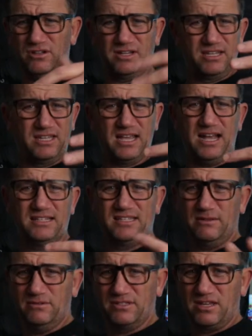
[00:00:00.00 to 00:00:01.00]
I can't see
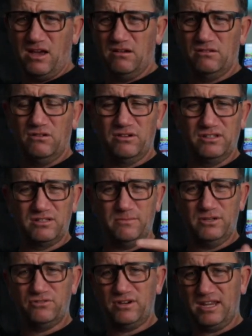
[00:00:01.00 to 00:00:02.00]
what's going on, it's a
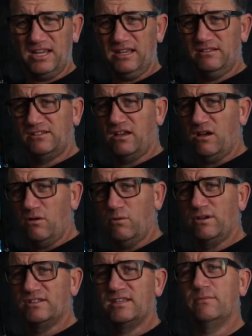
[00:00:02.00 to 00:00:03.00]
bit tricky, so I
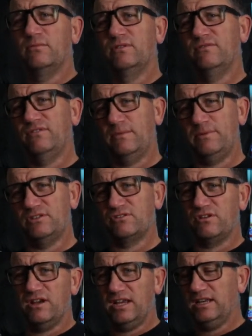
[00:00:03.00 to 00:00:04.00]
wanted something with a flippy
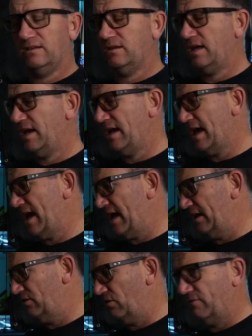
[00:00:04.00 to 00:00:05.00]
screen,
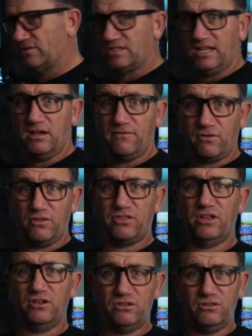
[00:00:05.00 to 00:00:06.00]
and obviously I've got
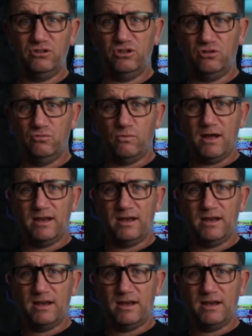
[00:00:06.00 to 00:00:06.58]
the new